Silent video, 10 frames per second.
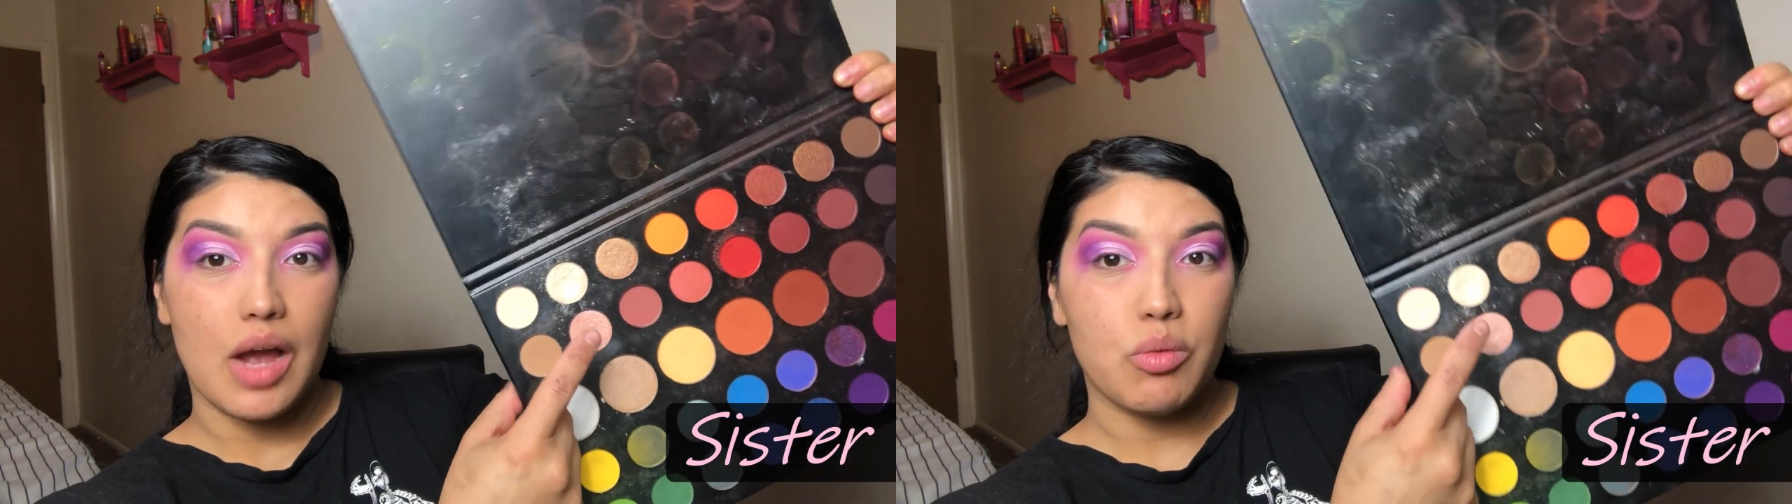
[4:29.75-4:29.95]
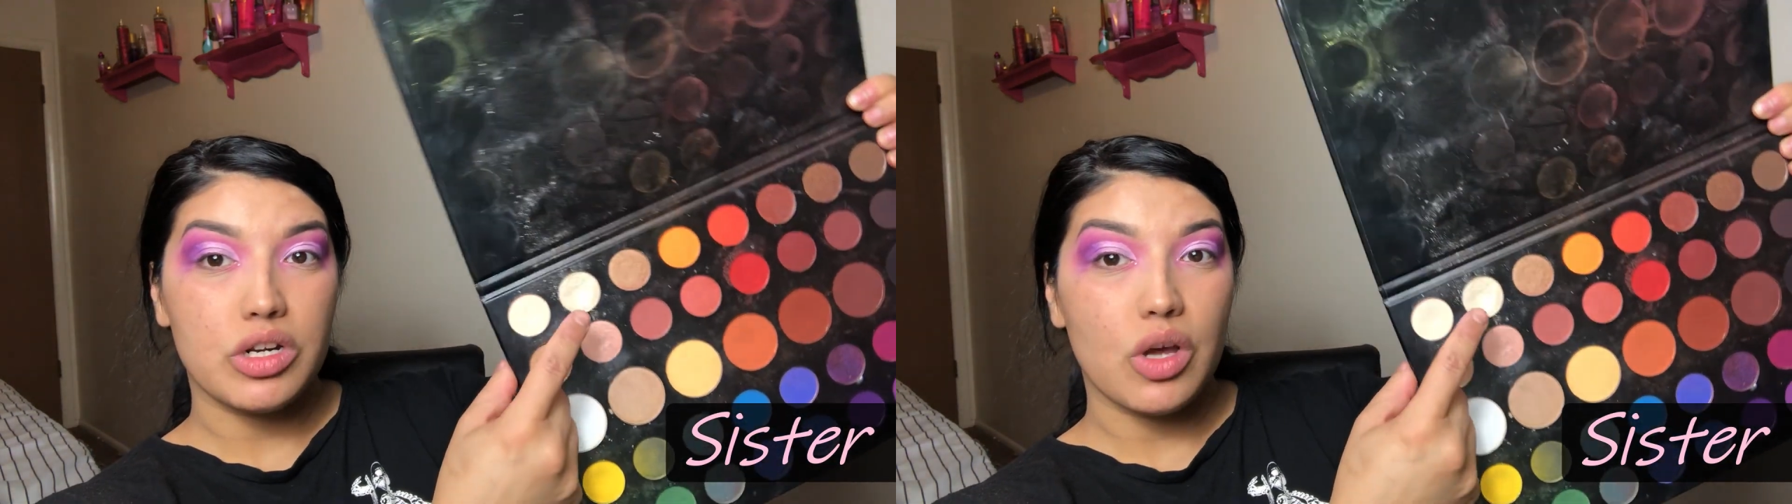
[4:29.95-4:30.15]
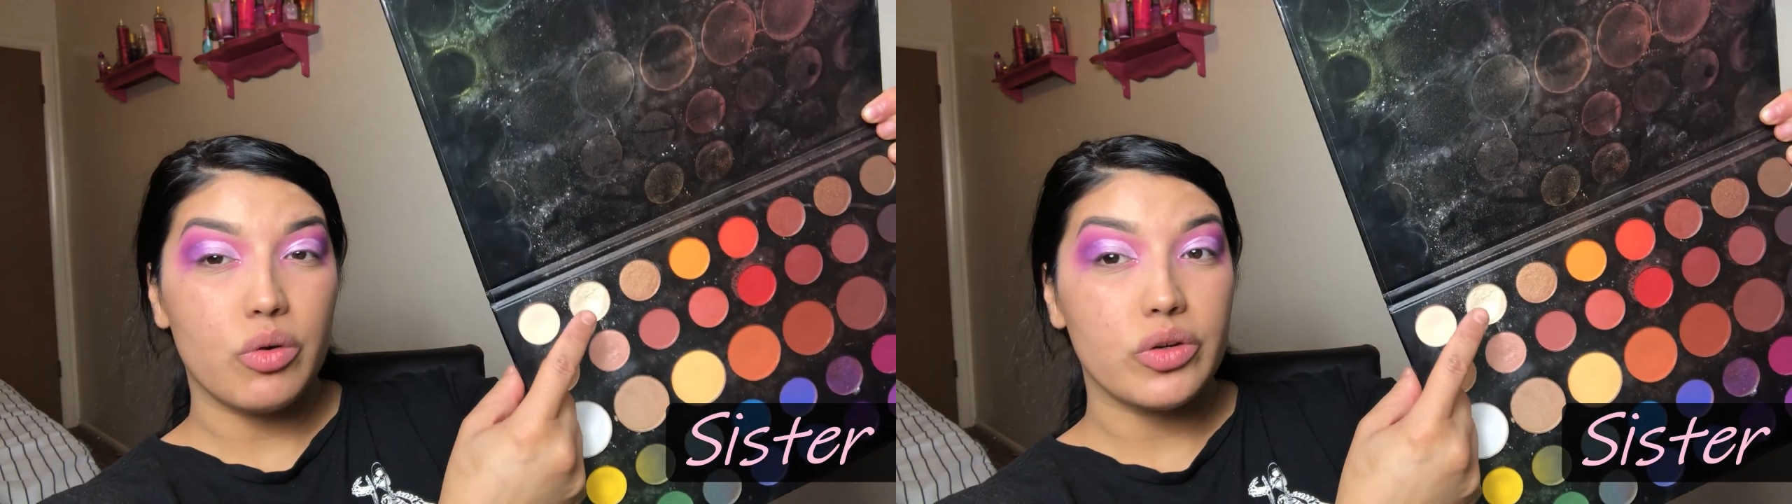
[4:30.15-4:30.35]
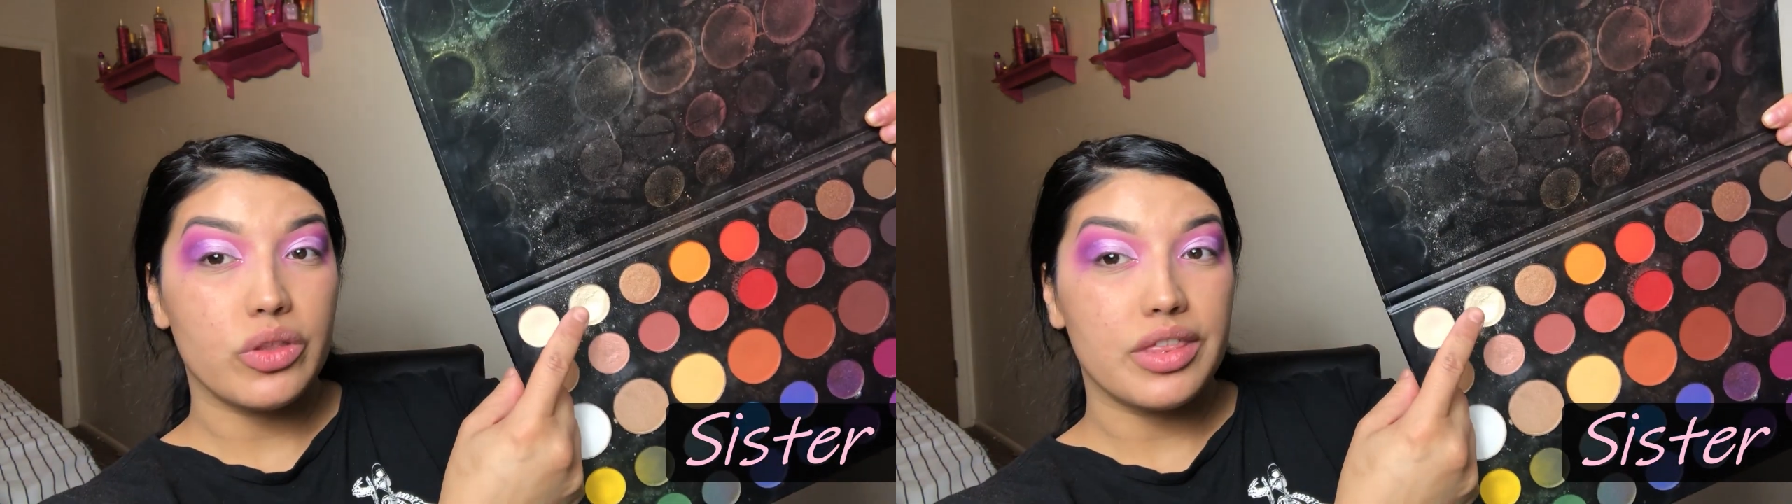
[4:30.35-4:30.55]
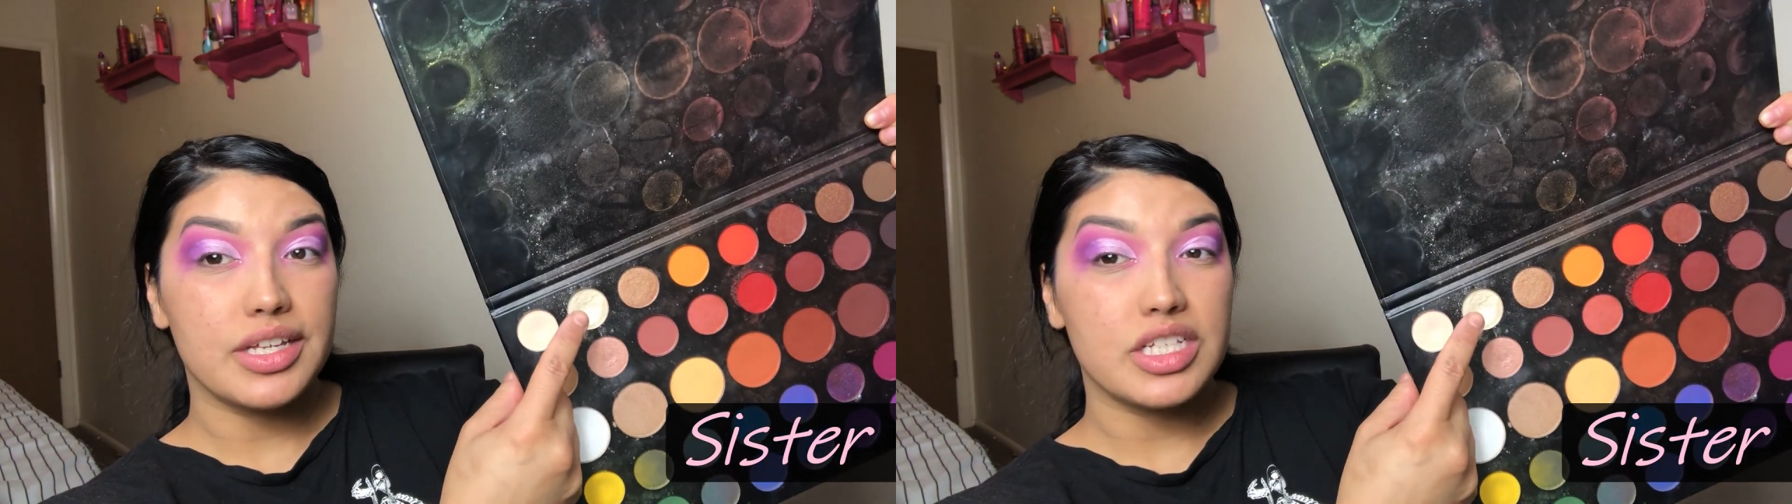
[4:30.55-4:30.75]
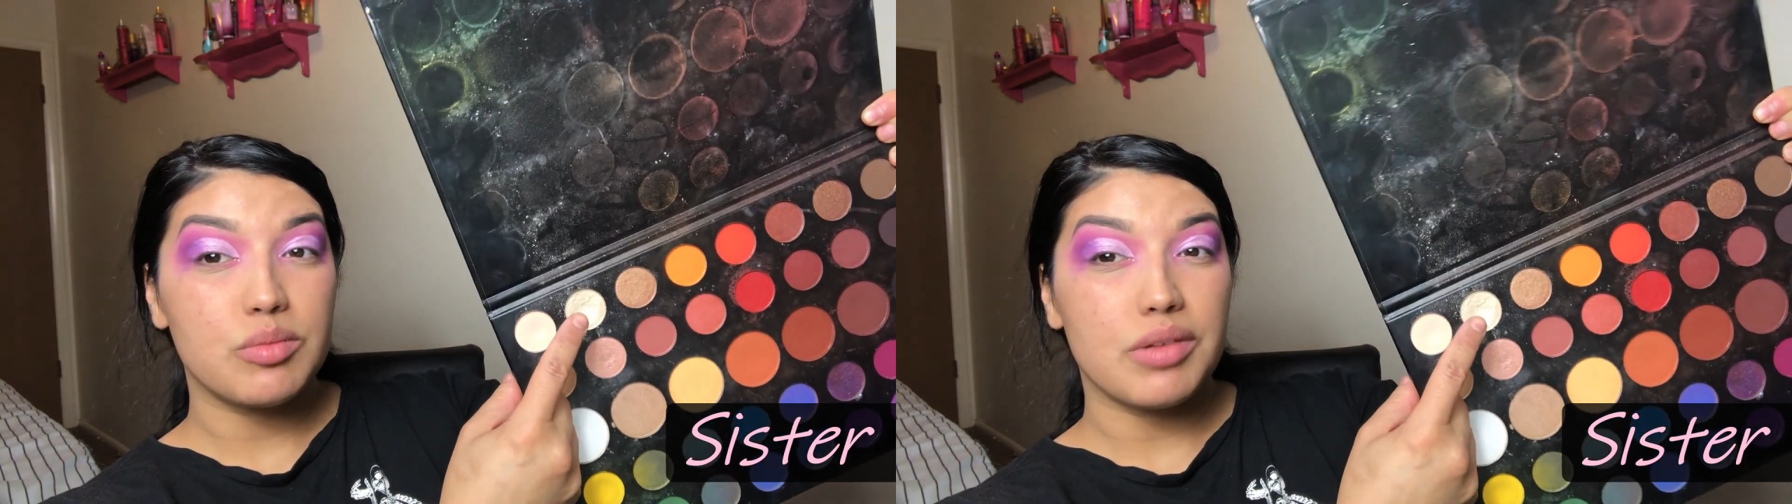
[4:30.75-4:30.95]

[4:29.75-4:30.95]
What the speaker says: I would go in with this,